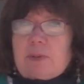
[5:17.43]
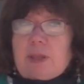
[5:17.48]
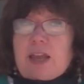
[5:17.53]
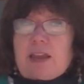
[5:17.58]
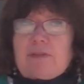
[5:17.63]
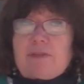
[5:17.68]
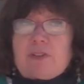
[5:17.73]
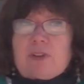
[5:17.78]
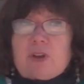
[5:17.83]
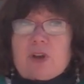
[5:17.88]
I
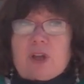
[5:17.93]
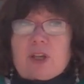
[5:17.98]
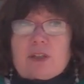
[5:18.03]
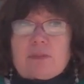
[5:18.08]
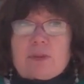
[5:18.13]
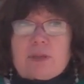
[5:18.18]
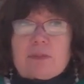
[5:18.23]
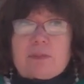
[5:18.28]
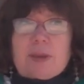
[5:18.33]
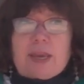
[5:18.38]
feel called to
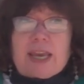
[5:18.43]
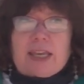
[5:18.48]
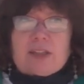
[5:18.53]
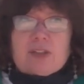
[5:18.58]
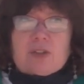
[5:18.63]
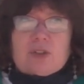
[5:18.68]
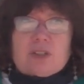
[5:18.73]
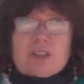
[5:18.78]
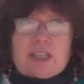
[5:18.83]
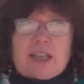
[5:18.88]
be a
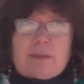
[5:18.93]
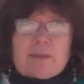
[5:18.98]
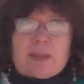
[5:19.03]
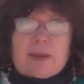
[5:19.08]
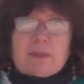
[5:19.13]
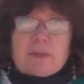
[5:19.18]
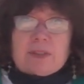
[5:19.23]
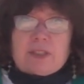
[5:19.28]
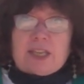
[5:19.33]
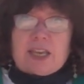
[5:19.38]
pastor, some of them
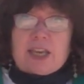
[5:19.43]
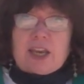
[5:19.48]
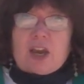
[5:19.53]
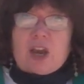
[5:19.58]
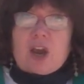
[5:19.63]
would say,